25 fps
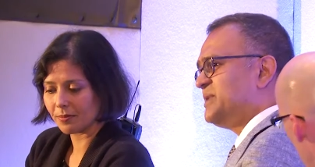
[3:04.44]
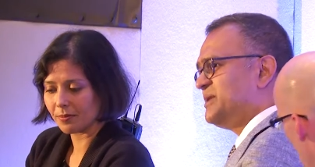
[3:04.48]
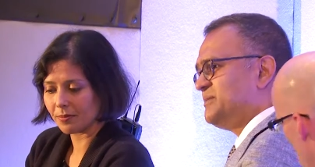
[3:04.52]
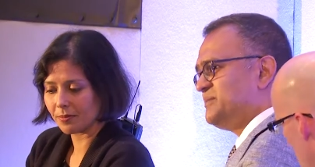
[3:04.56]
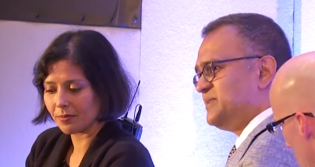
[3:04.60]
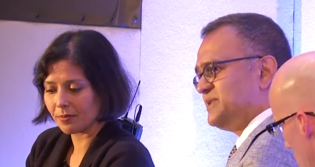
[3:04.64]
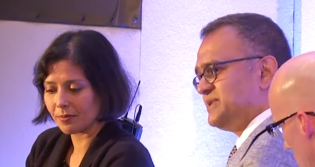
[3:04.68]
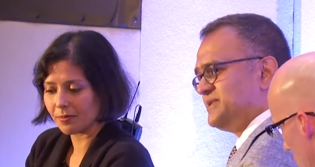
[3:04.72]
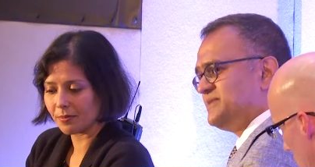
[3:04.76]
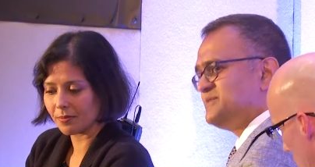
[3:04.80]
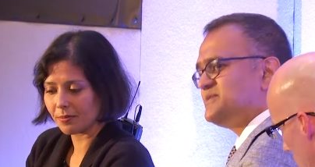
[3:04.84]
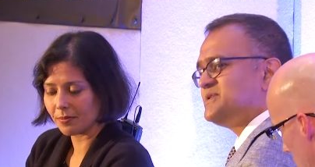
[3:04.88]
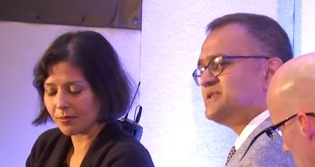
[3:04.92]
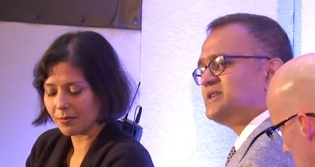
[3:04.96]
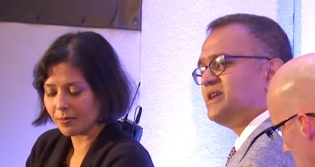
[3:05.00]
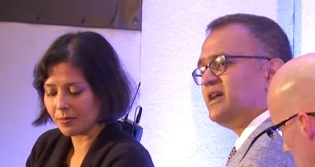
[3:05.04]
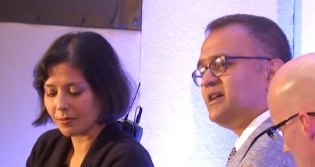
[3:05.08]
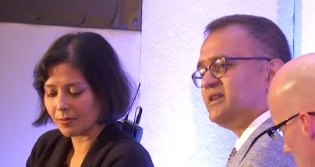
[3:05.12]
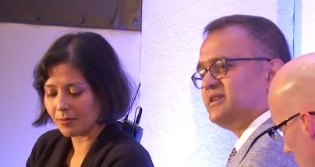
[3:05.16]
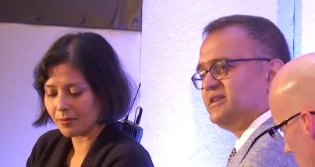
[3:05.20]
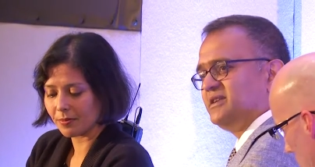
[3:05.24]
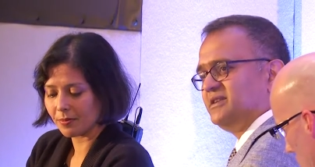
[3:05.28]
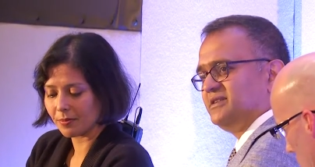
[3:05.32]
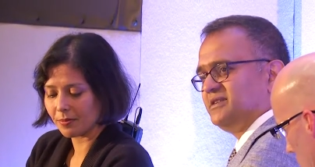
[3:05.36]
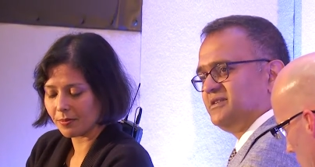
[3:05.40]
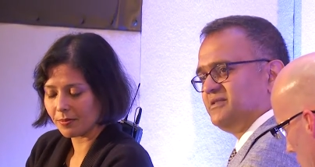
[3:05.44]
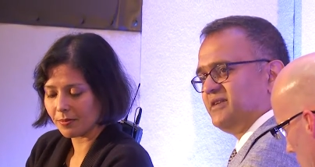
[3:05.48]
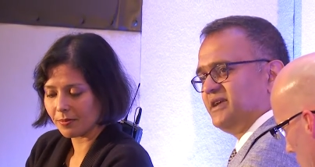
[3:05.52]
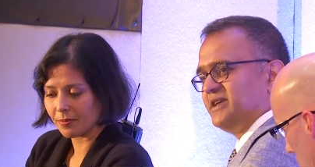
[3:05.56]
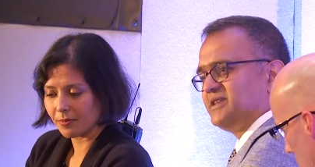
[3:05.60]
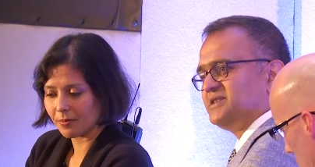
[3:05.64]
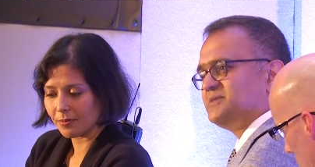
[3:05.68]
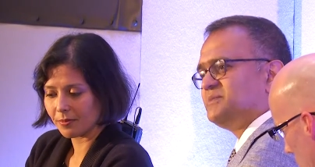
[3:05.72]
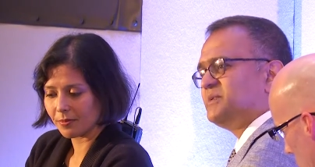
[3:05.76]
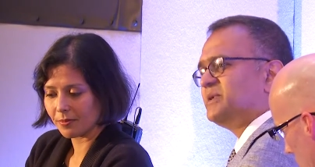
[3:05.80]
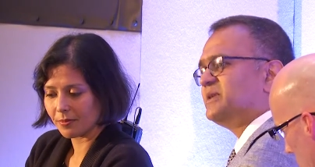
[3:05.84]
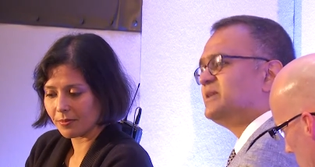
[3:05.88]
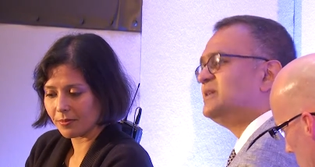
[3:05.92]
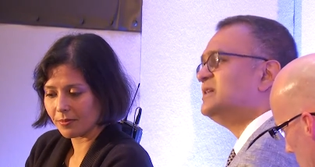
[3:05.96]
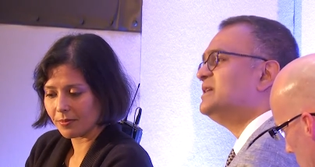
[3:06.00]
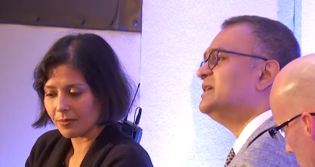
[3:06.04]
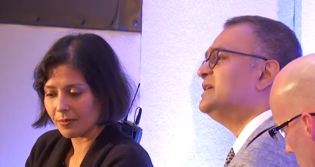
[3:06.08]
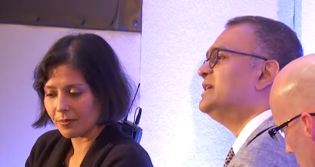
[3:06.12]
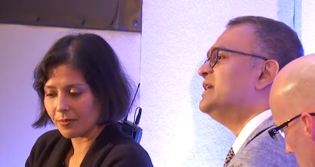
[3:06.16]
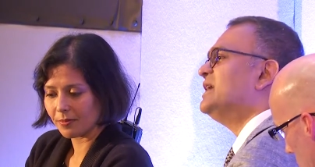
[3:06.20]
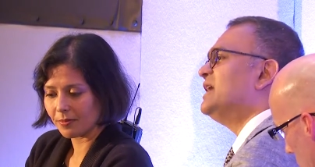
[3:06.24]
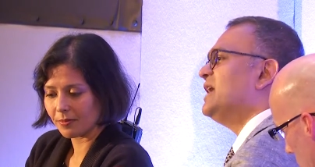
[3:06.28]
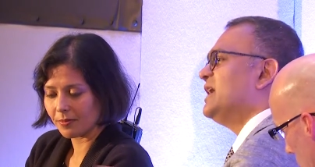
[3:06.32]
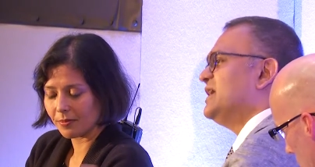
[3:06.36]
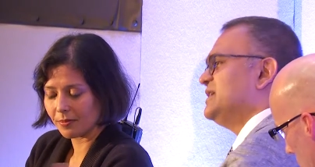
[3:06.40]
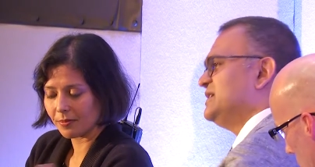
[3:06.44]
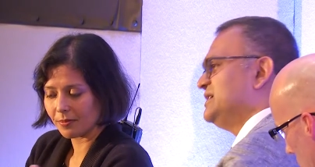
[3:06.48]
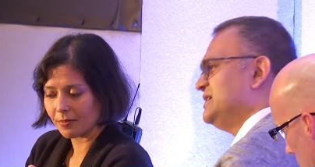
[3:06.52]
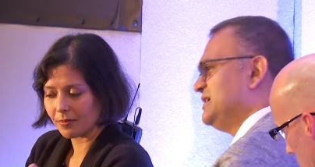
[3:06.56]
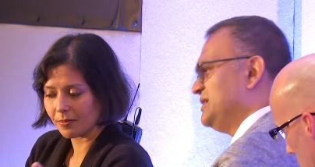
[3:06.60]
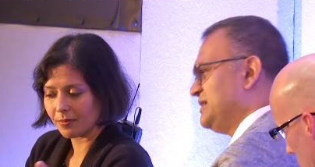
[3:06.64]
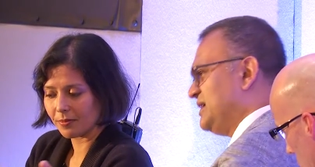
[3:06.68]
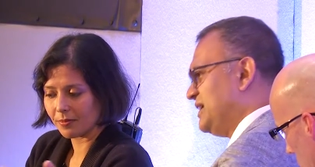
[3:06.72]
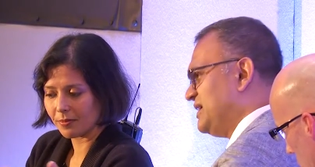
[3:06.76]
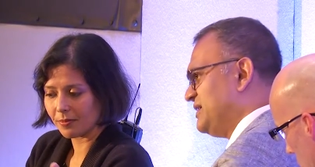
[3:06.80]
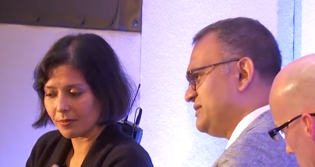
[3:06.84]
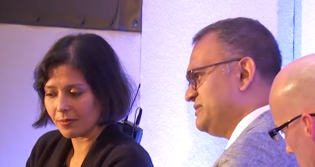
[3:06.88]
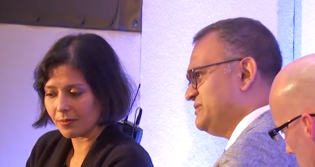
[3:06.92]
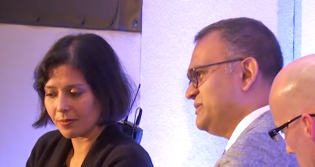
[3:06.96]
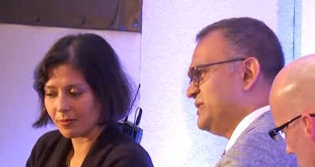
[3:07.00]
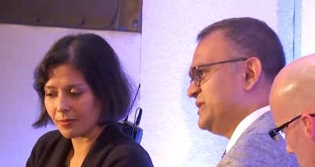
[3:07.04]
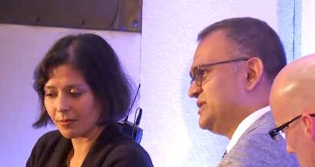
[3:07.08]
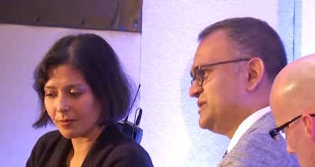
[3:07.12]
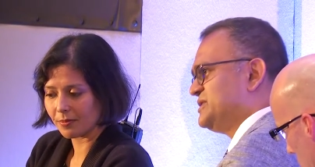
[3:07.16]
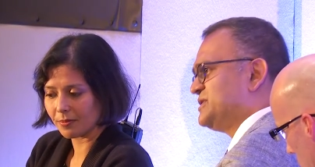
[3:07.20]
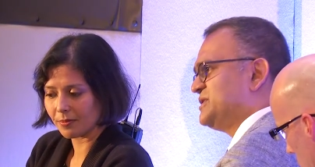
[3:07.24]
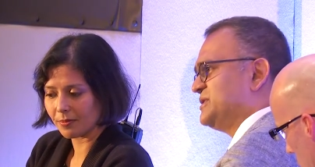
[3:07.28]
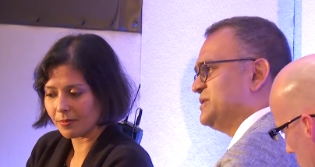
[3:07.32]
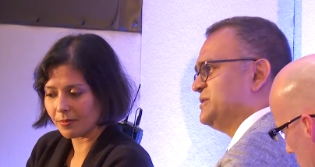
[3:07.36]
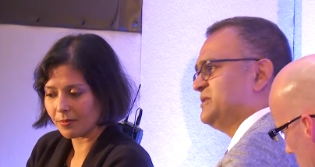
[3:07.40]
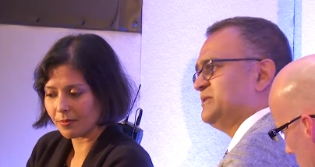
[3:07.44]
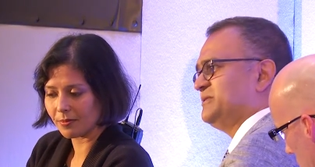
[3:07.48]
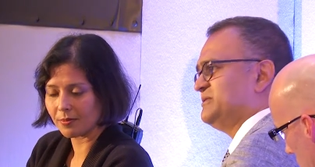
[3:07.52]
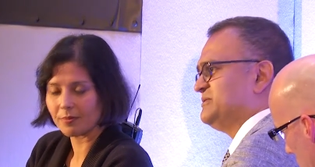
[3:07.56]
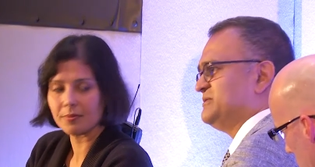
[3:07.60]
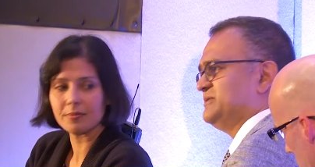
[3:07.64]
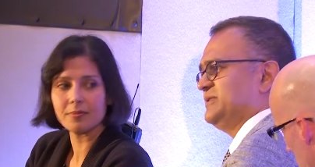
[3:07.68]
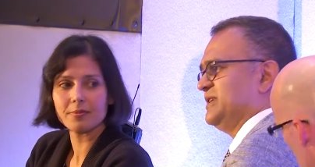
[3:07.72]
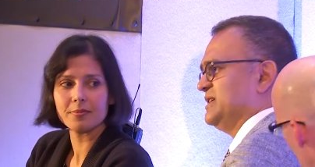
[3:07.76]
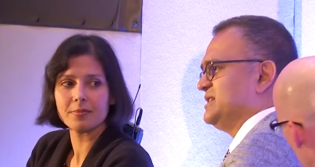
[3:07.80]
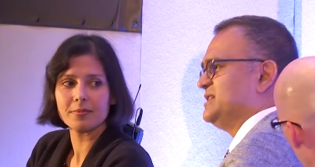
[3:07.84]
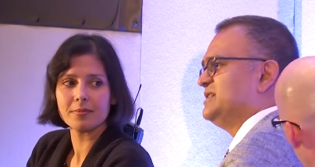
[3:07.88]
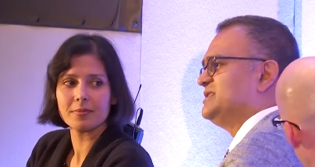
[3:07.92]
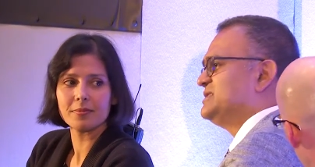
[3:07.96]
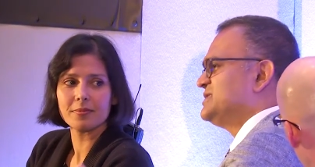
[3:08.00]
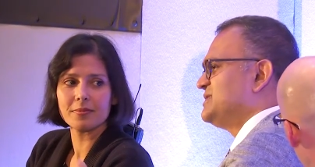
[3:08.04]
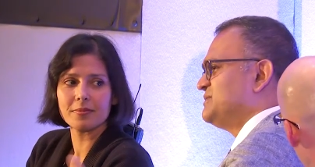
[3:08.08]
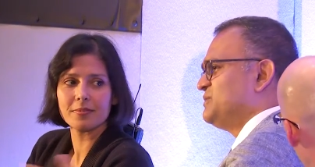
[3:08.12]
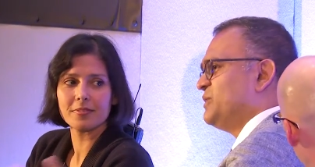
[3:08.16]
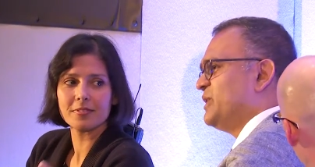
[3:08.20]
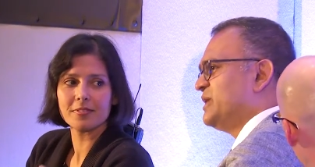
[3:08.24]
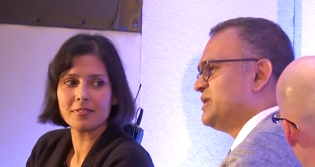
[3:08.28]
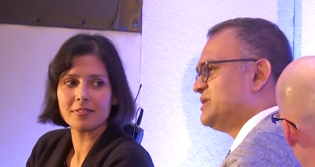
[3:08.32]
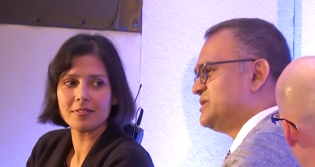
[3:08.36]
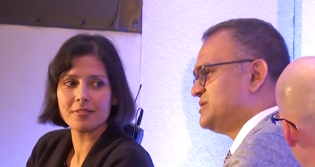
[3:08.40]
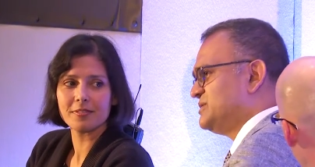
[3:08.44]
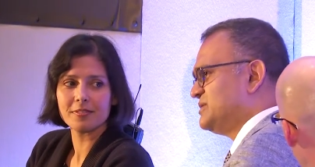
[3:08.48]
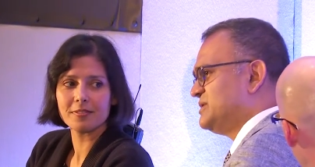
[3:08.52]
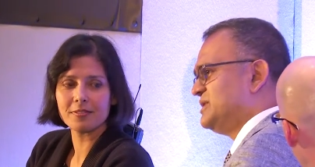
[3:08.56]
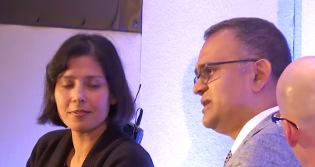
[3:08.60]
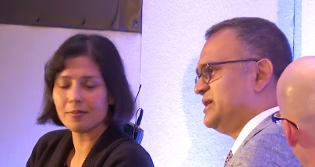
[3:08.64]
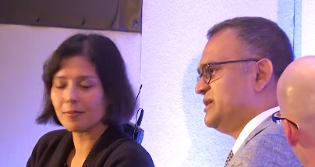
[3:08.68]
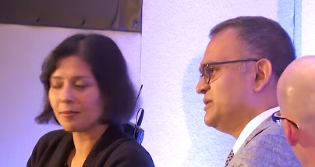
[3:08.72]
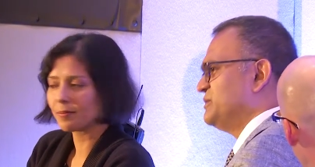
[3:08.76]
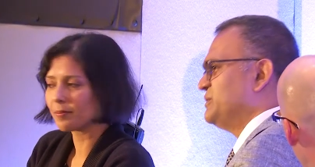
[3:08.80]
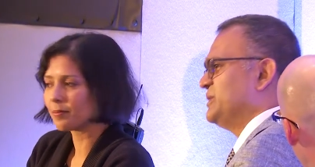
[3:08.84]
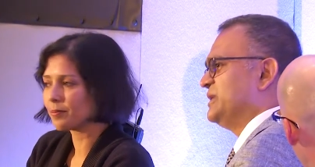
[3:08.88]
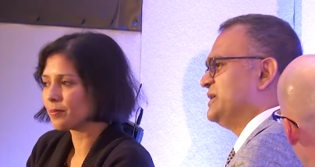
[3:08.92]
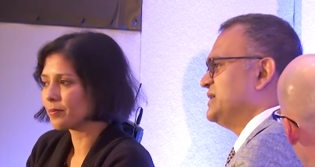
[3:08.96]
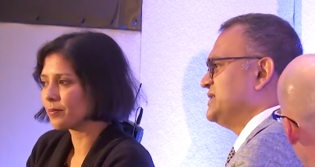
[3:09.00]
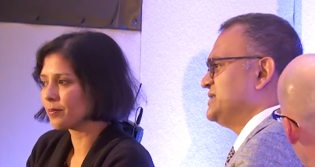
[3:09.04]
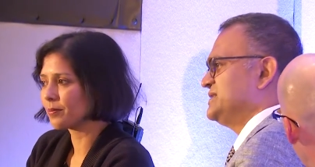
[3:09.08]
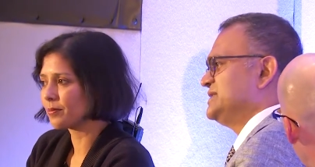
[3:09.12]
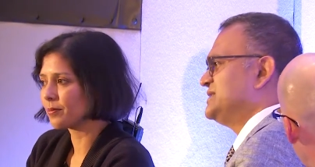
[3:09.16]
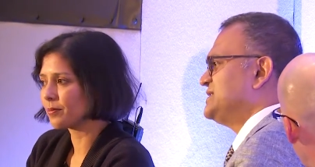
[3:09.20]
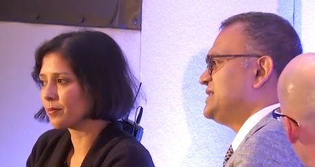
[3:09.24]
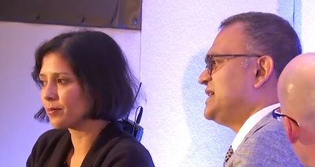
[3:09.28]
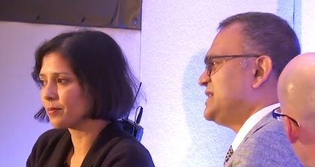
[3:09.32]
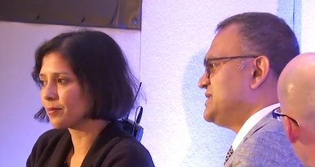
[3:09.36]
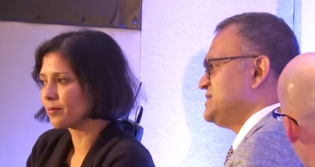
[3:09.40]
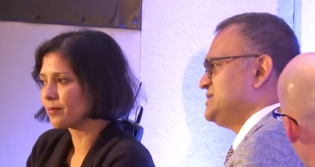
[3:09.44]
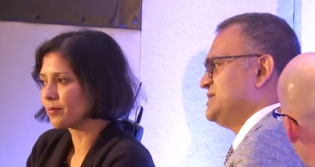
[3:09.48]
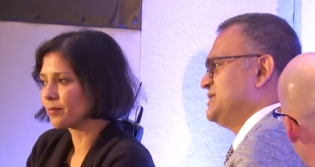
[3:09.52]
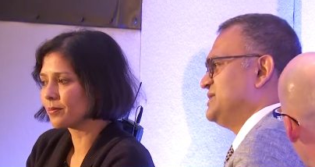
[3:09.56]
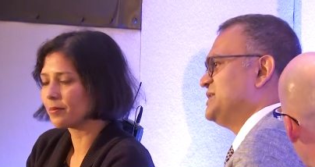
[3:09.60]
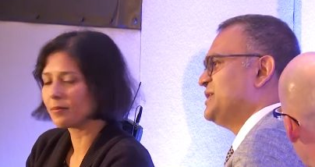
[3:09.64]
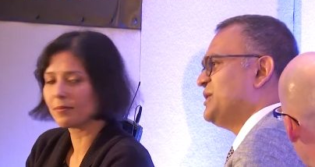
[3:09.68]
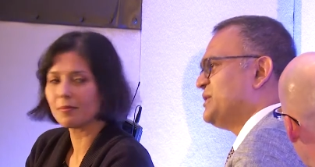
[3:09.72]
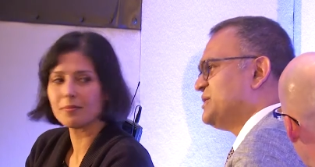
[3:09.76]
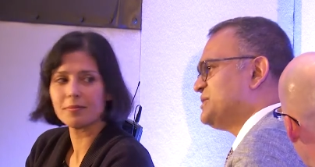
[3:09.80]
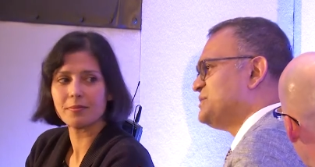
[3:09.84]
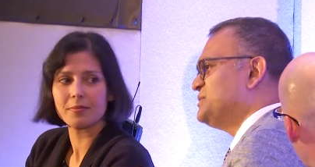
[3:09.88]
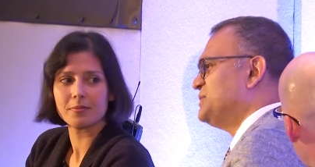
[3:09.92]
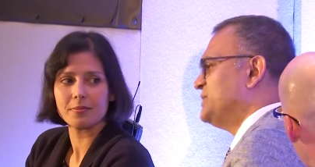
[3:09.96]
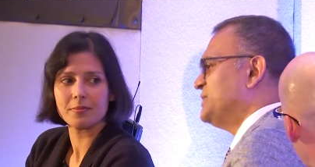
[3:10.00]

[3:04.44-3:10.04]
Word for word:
Speaker 1: people starting the race, but I think halfway through, if there's one or two clear winners, it's actually not